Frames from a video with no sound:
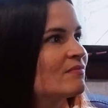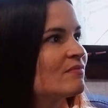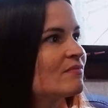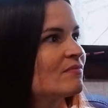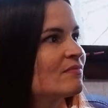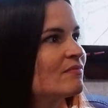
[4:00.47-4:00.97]

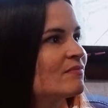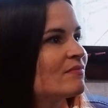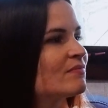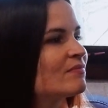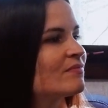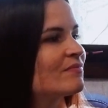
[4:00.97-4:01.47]

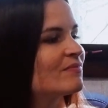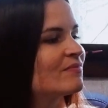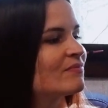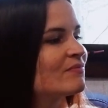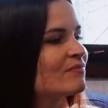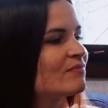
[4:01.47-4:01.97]

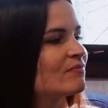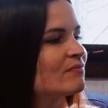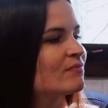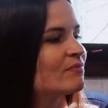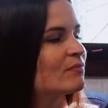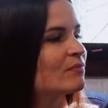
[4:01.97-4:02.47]

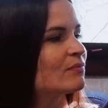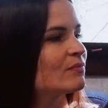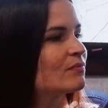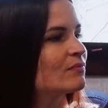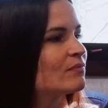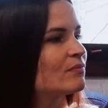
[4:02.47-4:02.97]

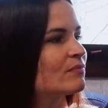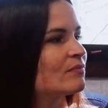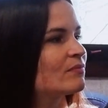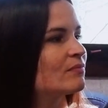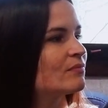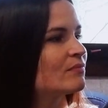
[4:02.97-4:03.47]

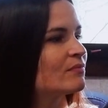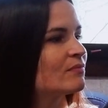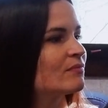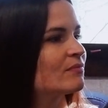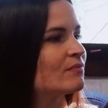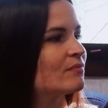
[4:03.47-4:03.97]

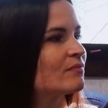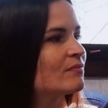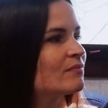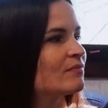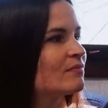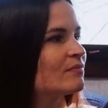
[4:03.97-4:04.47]

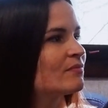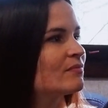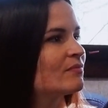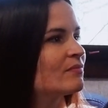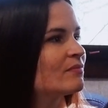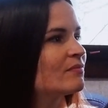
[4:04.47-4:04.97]

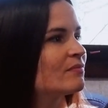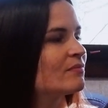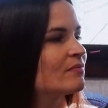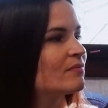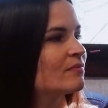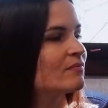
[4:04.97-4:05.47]

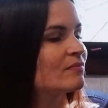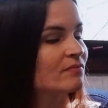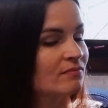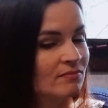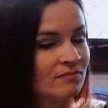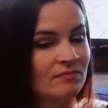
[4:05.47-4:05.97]

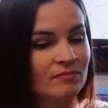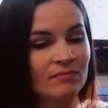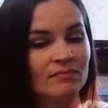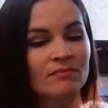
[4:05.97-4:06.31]
This person isn't speaking.